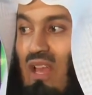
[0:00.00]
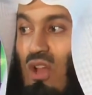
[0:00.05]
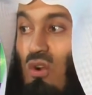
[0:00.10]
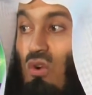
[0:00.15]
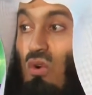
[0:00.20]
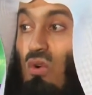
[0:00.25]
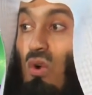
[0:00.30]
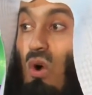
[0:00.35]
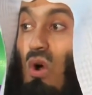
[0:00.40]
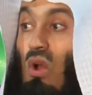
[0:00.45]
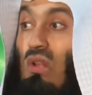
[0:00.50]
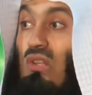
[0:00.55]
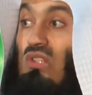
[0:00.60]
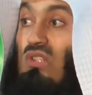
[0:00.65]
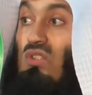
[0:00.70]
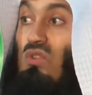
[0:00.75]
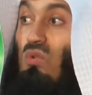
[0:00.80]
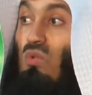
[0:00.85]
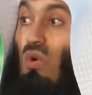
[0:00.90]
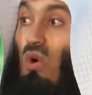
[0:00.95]
who
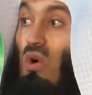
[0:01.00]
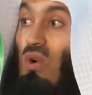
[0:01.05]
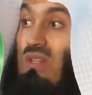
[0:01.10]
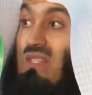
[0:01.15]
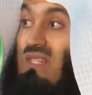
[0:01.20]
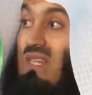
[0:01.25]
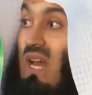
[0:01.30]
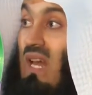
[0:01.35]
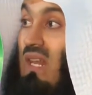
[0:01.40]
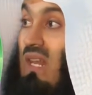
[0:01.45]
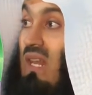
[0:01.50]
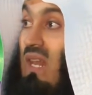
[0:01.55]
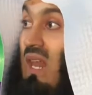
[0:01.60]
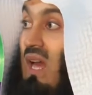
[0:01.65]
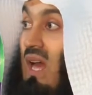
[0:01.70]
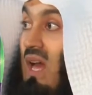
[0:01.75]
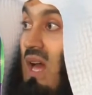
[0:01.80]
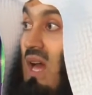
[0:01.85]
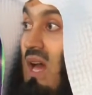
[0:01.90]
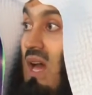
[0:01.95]
calls towards
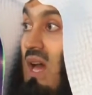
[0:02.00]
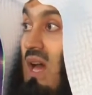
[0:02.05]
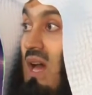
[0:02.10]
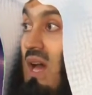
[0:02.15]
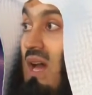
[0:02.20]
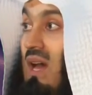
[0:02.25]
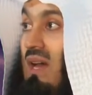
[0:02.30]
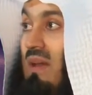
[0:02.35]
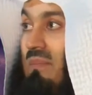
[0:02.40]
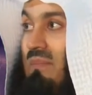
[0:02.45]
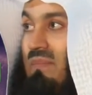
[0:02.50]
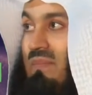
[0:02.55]
Allah